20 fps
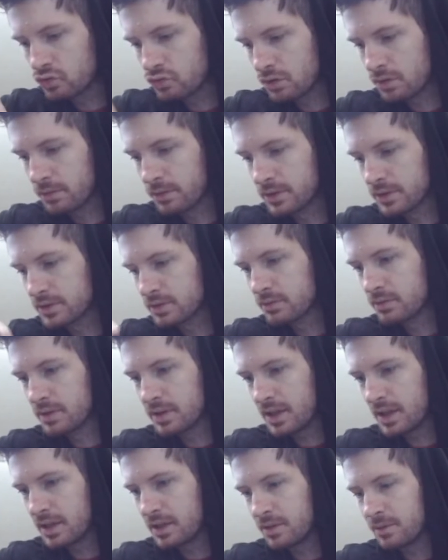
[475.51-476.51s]
dribbles
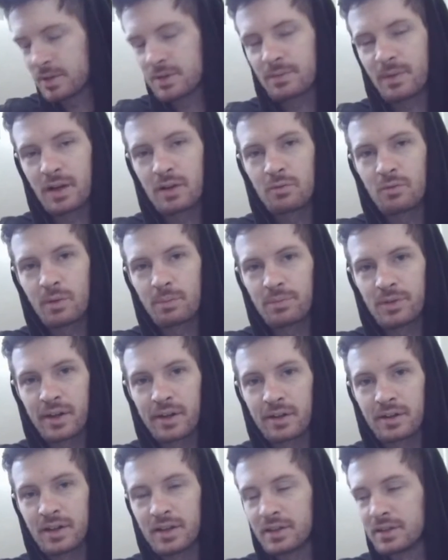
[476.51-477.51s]
and it doesn't matter what
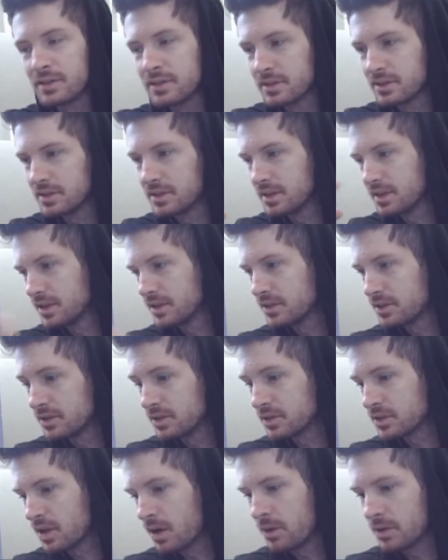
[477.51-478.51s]
player it is.
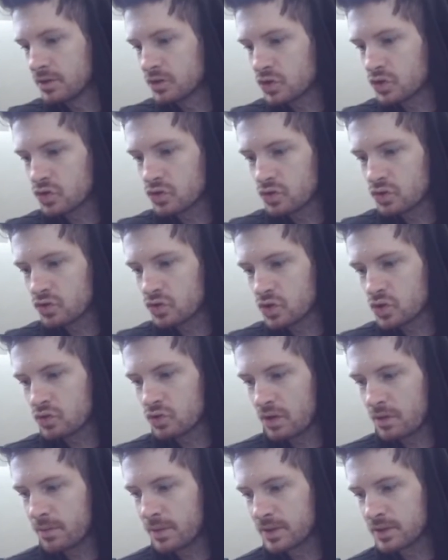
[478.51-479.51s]
They're just going.
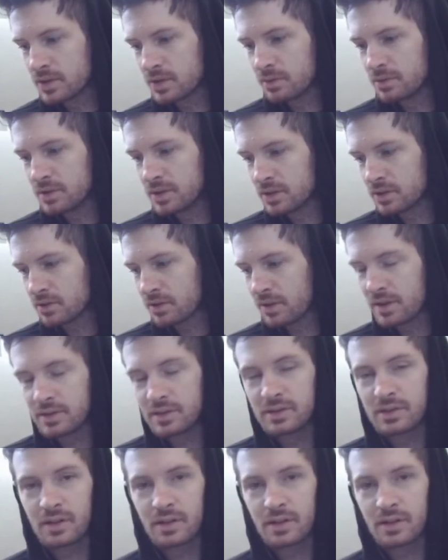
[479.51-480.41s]
Everybody's doing these crazy